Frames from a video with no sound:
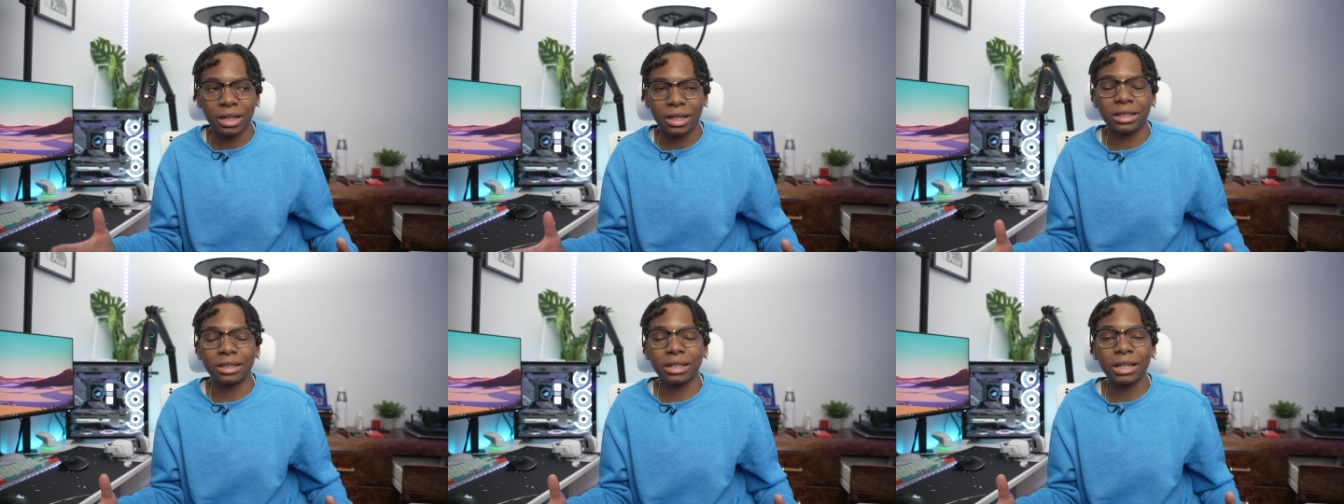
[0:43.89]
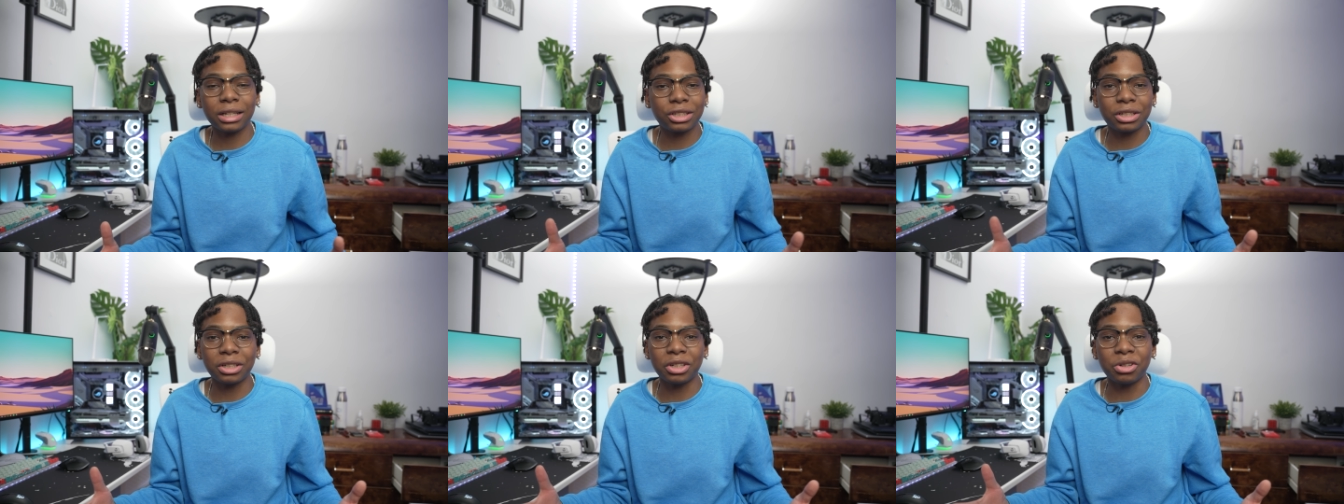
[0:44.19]
It's
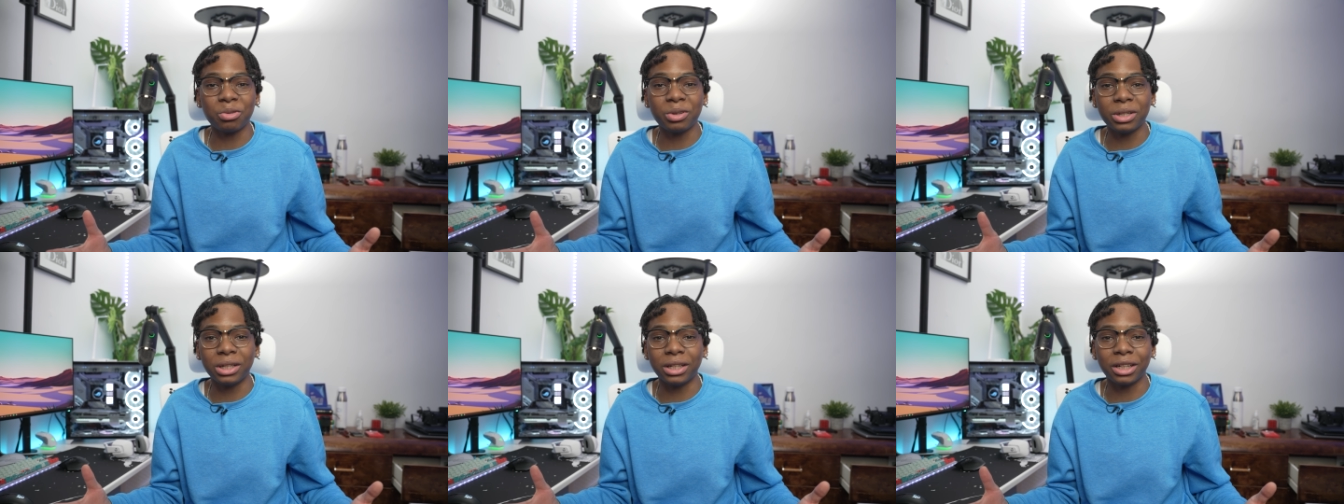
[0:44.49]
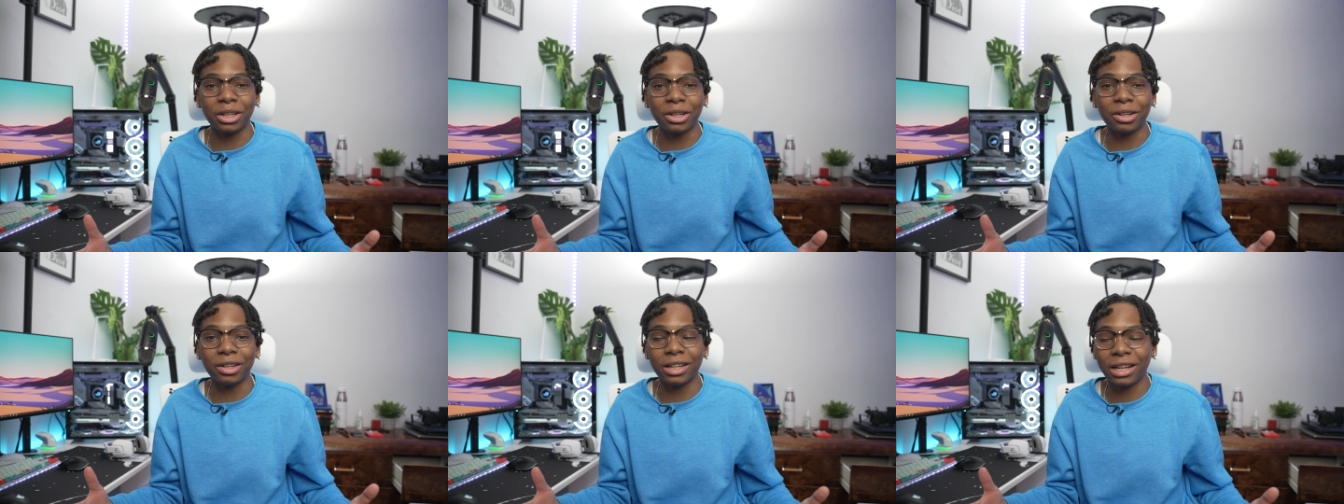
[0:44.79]
actually really
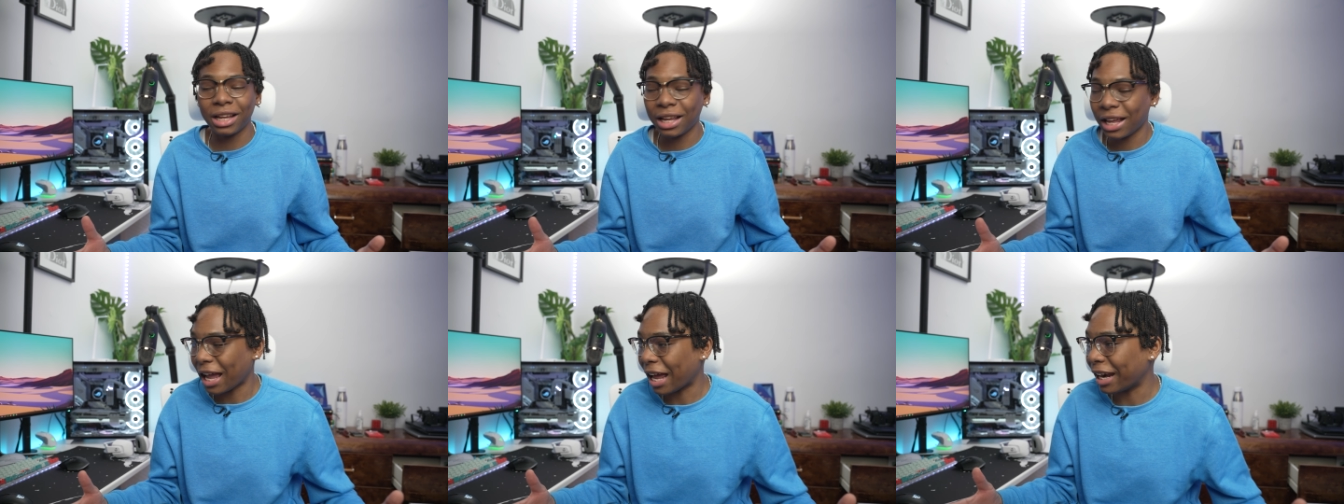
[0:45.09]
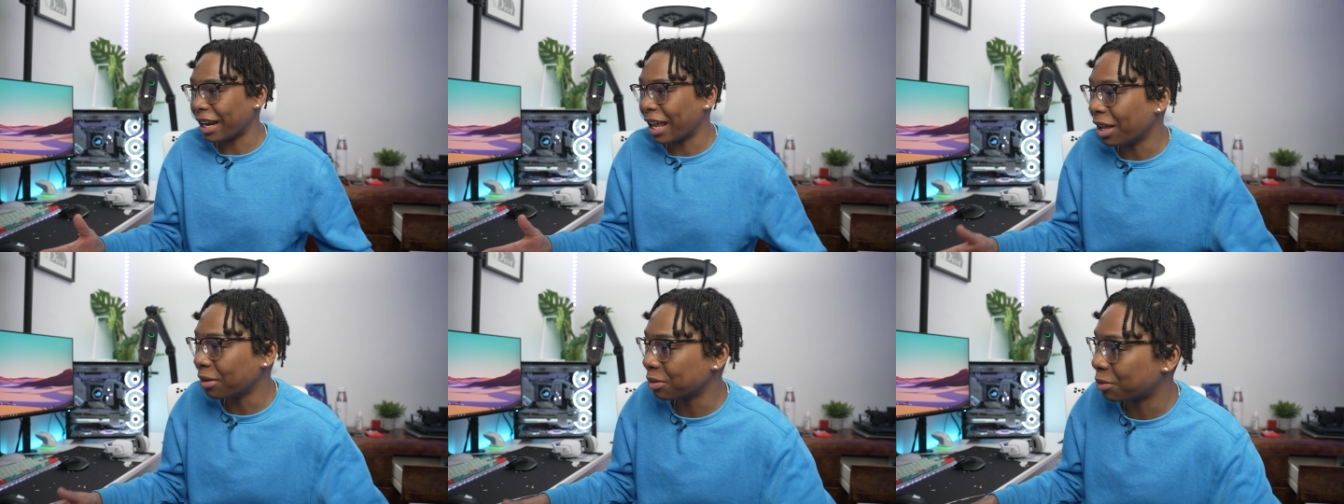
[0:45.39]
good and
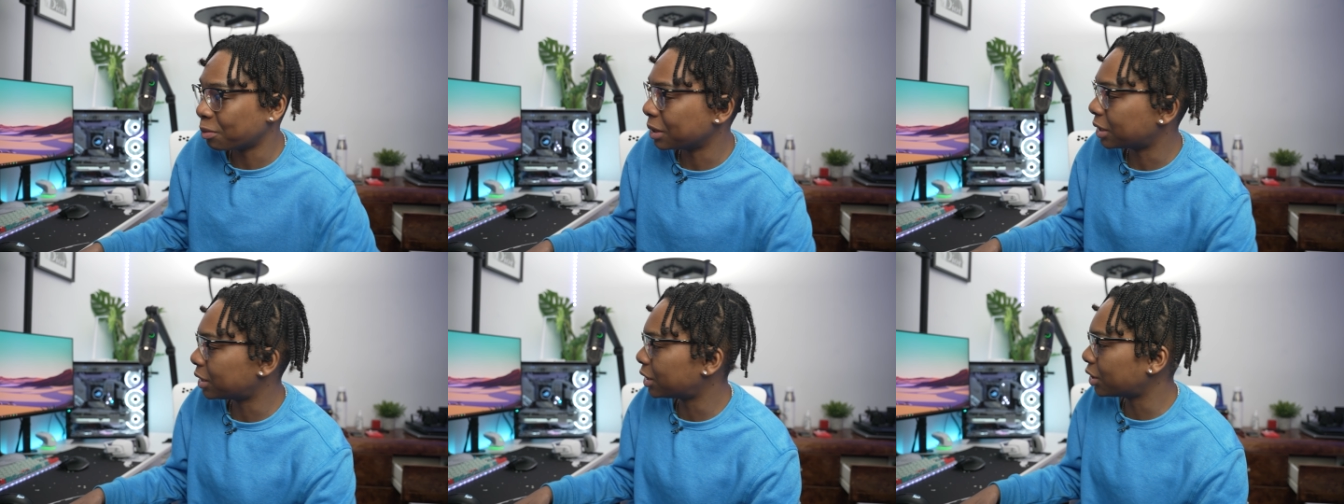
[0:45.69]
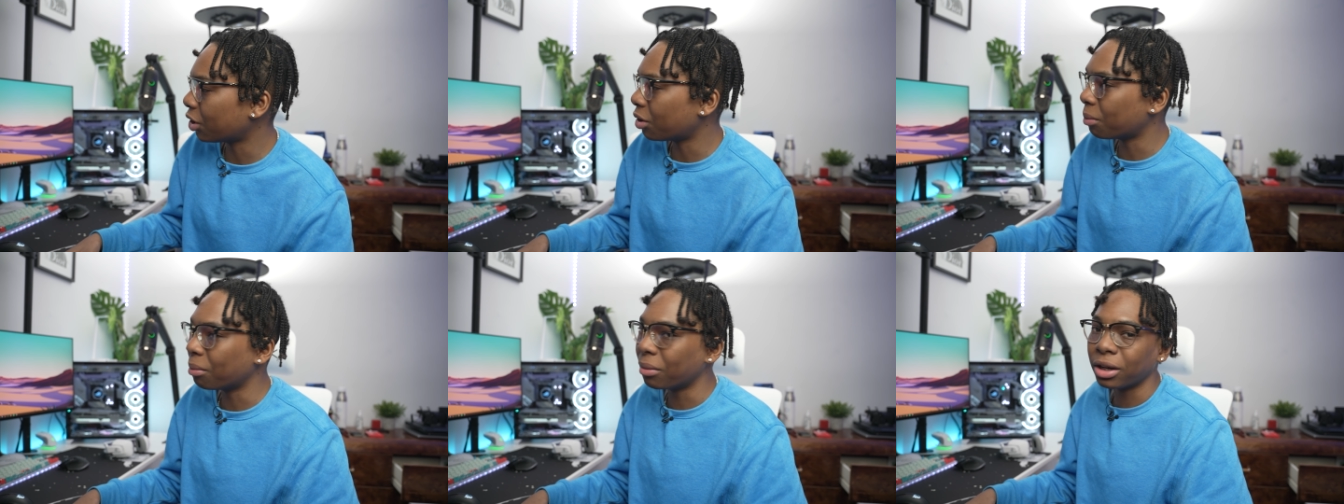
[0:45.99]
it helps me
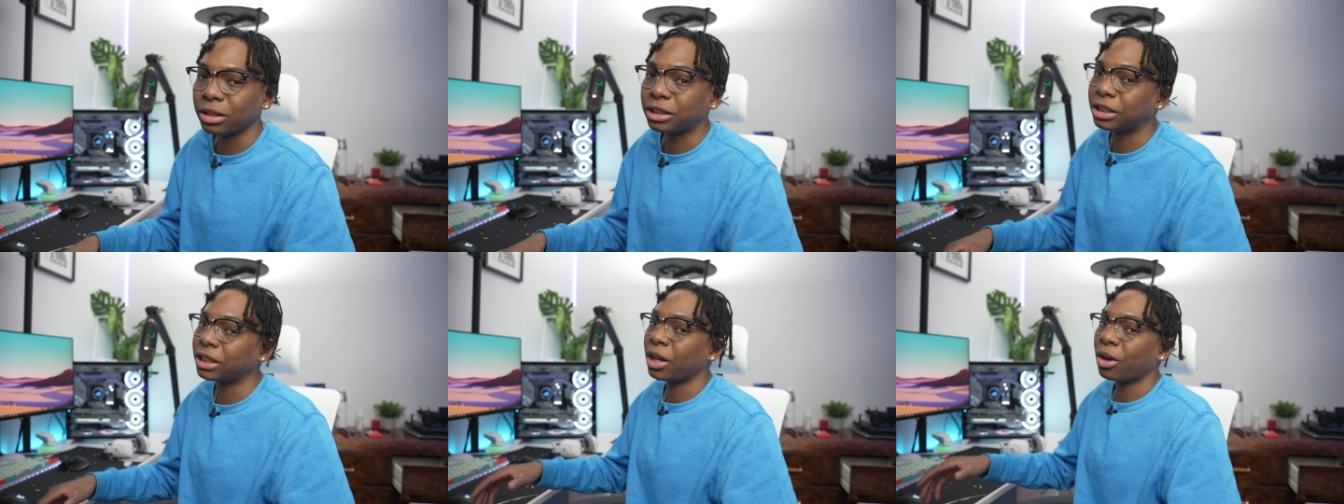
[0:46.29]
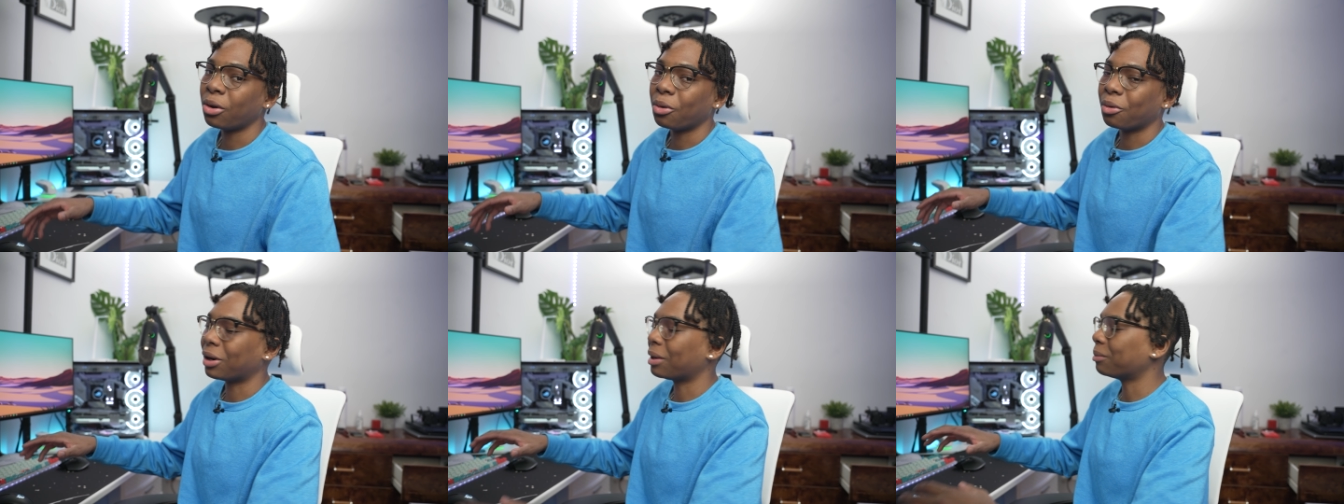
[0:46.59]
so much
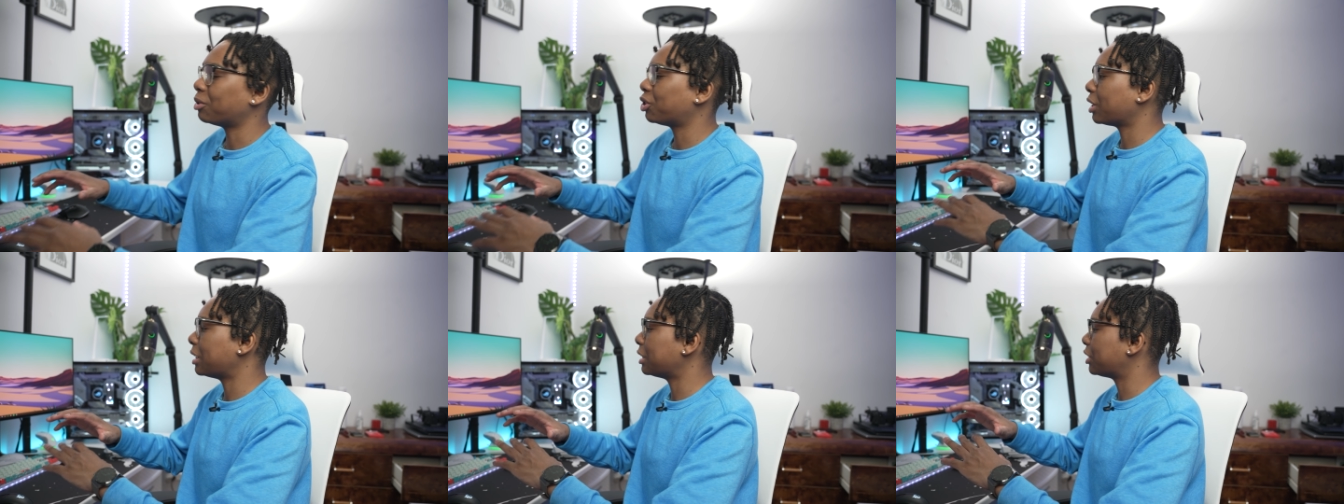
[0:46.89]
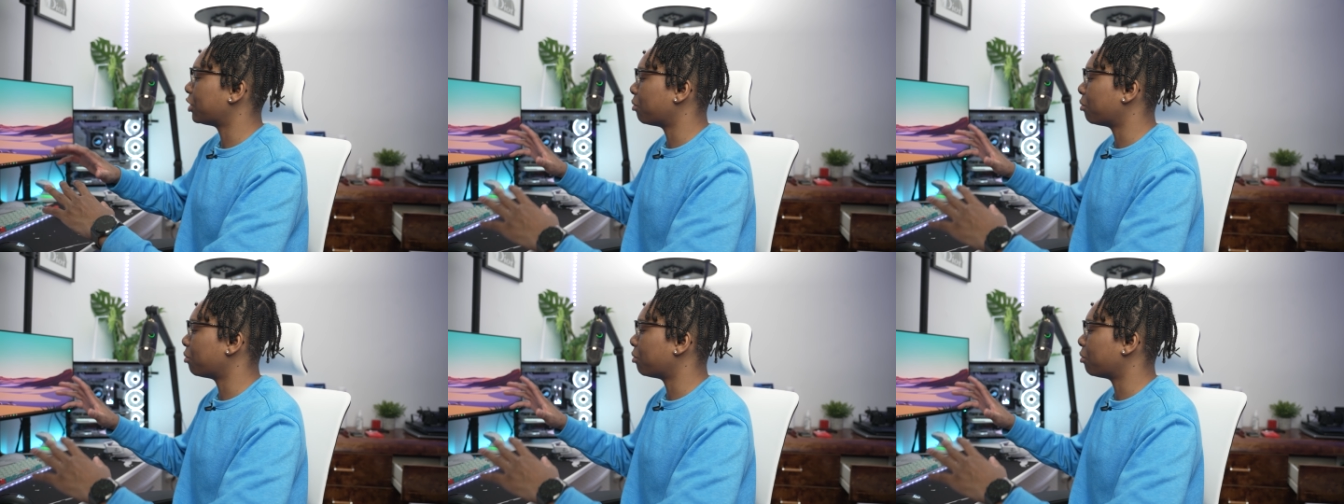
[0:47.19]
when I'm trying to